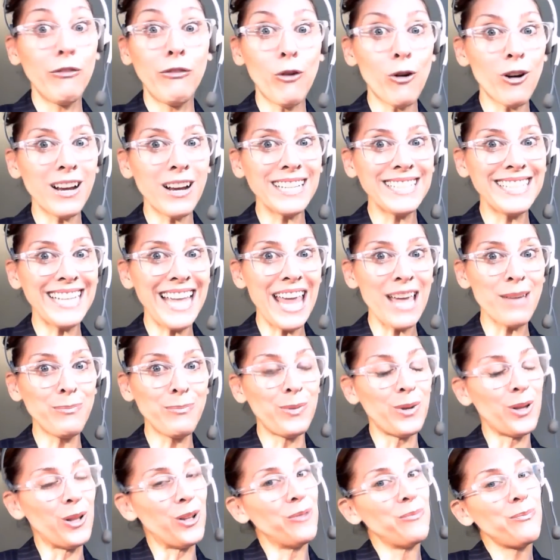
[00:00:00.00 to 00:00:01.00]
For
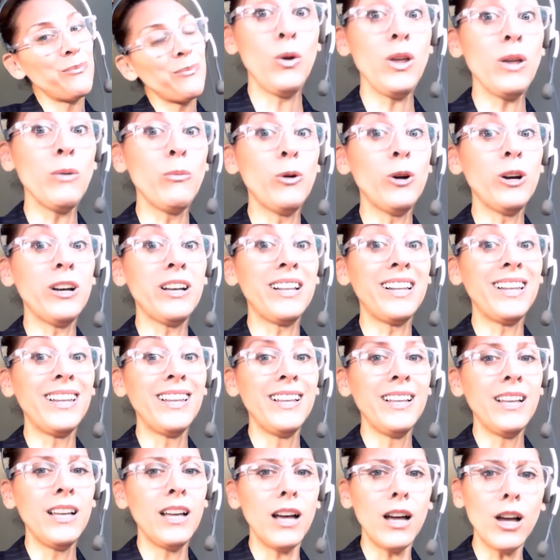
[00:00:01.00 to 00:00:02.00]
example, we
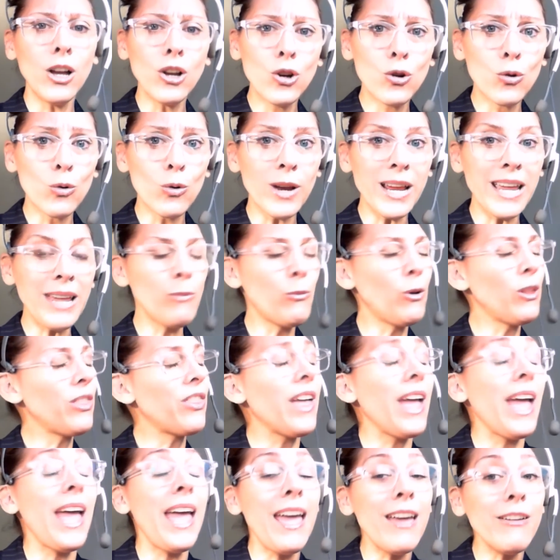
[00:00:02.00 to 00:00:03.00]
will agree
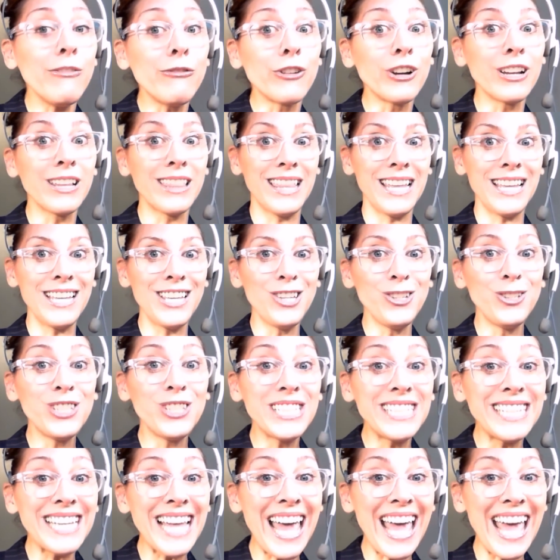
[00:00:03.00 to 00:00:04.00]
with everything you
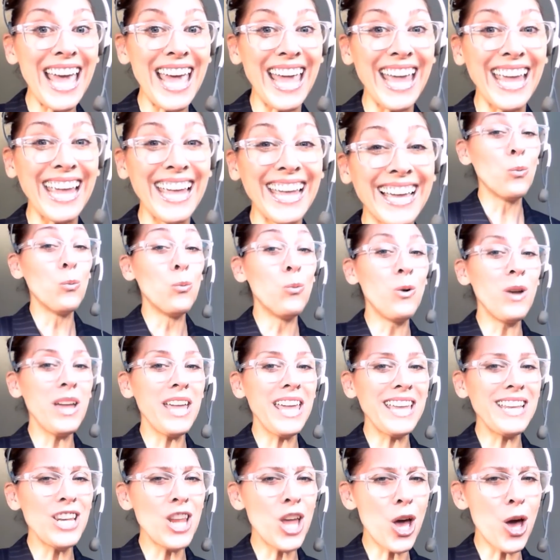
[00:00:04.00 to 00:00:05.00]
say.
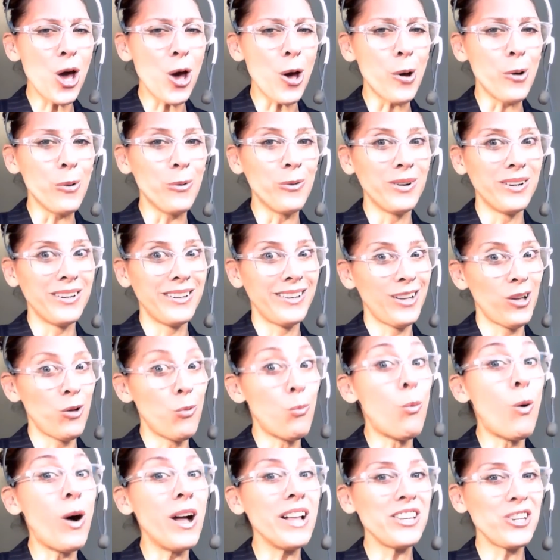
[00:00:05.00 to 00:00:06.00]
We know
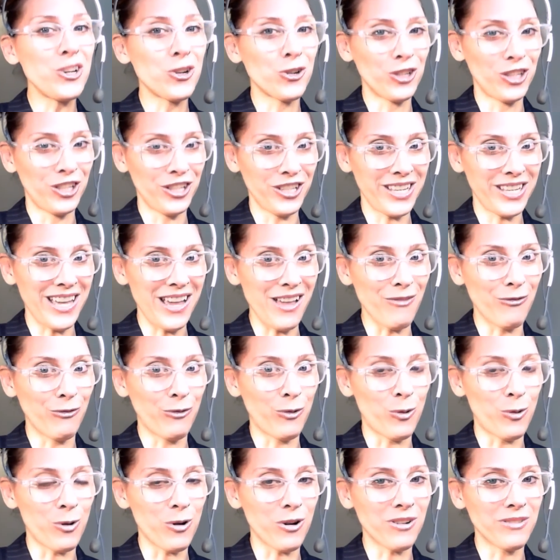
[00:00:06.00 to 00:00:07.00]
what you're looking
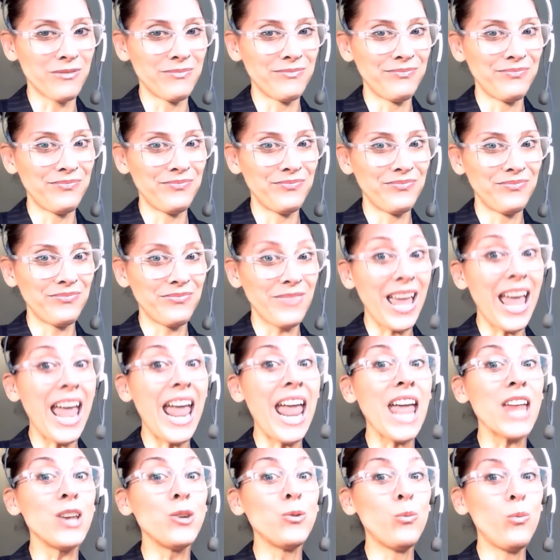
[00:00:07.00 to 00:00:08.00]
for,
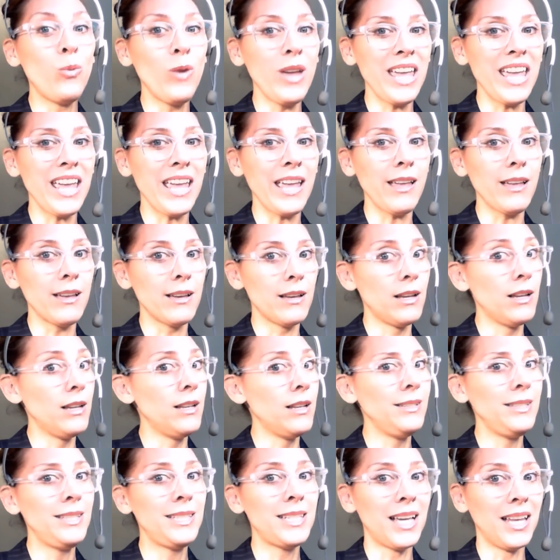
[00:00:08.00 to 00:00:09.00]
and we
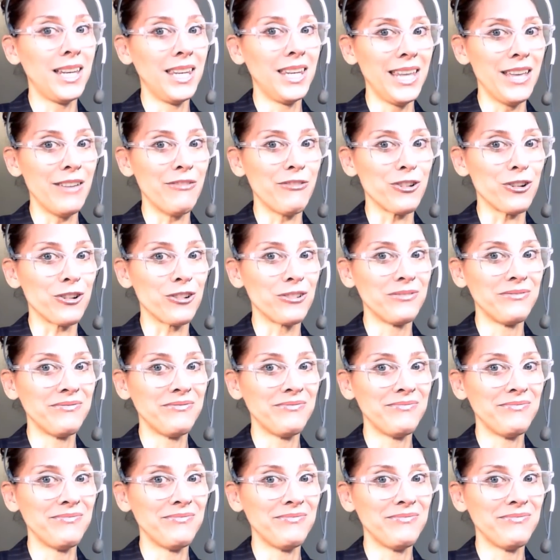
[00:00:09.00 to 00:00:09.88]
deliver.